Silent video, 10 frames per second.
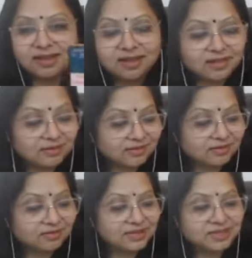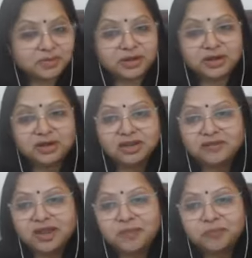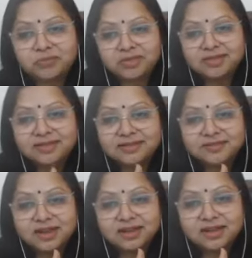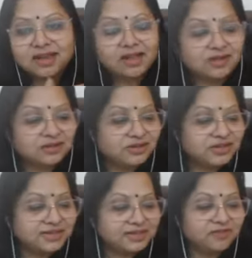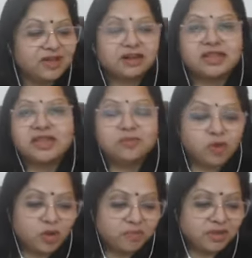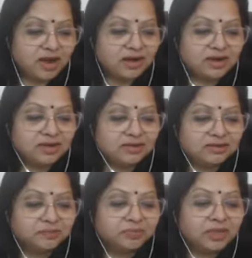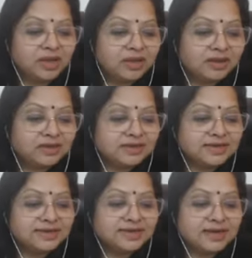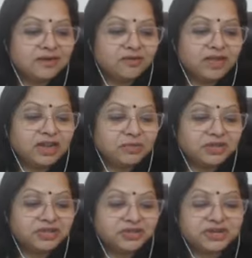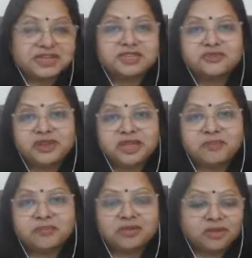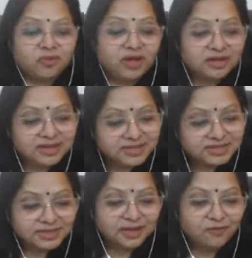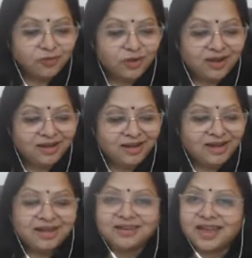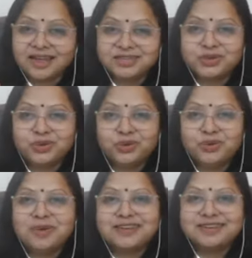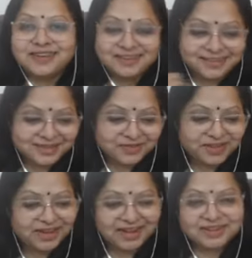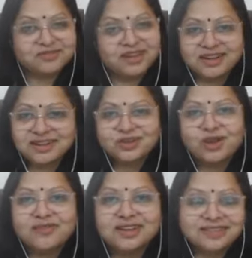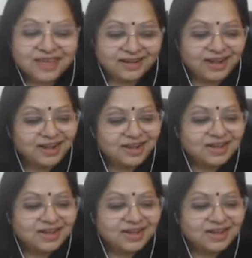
one. She's a working mom and she said, very much stress-free. Work is still full, task to do, but stress is very less. Work is always there, right?